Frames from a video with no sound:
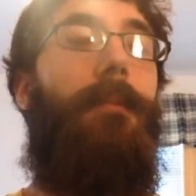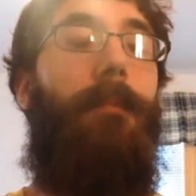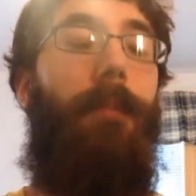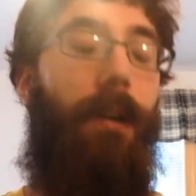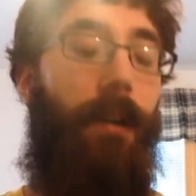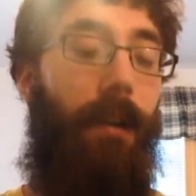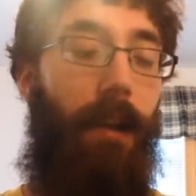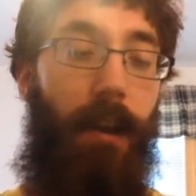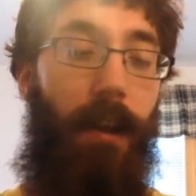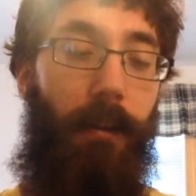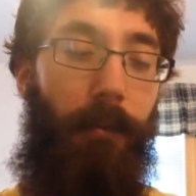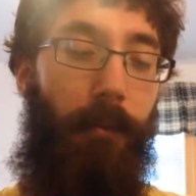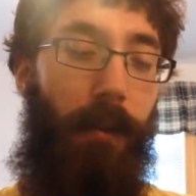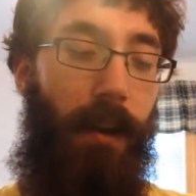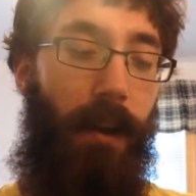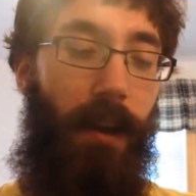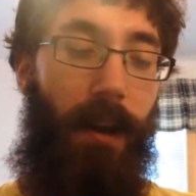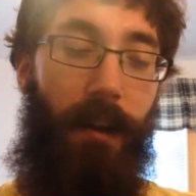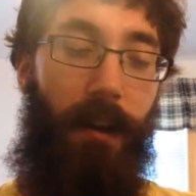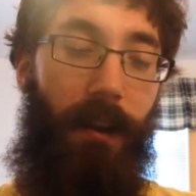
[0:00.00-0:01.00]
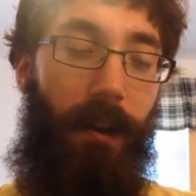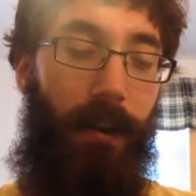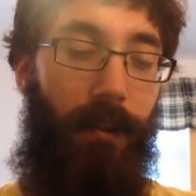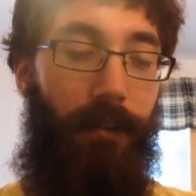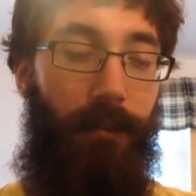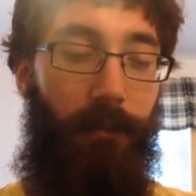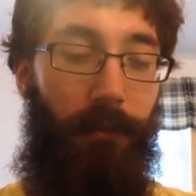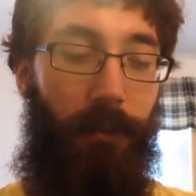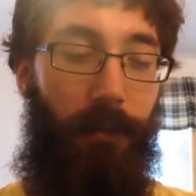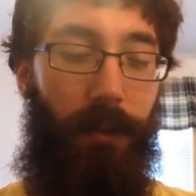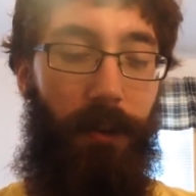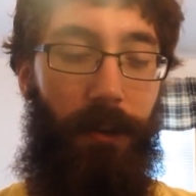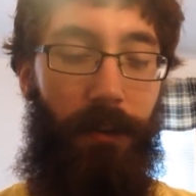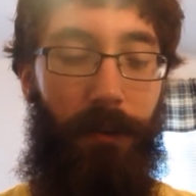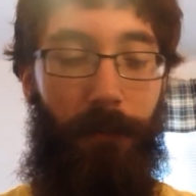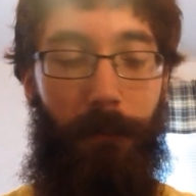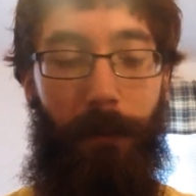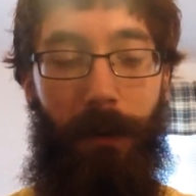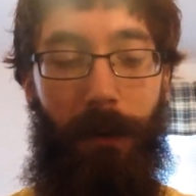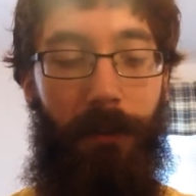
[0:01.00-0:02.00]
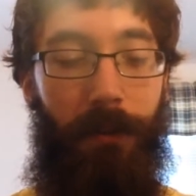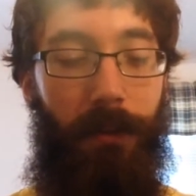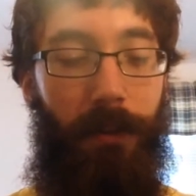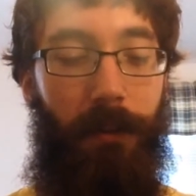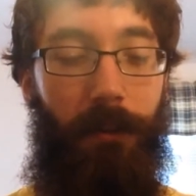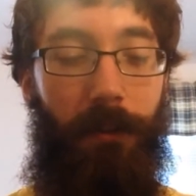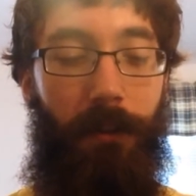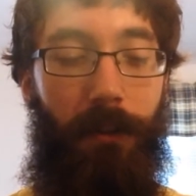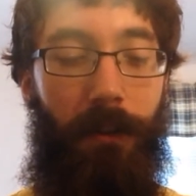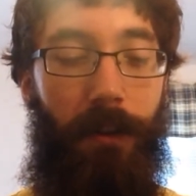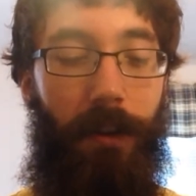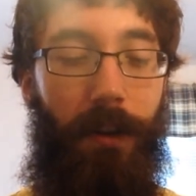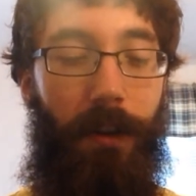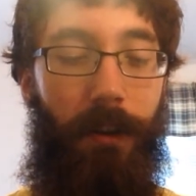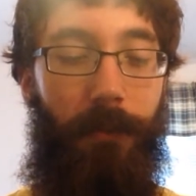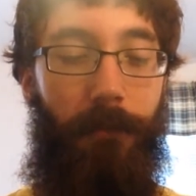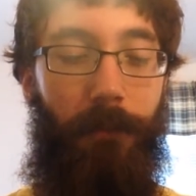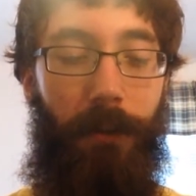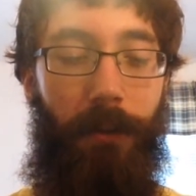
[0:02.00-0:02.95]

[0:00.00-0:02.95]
But anyway, I, I do think they're better than the long cut,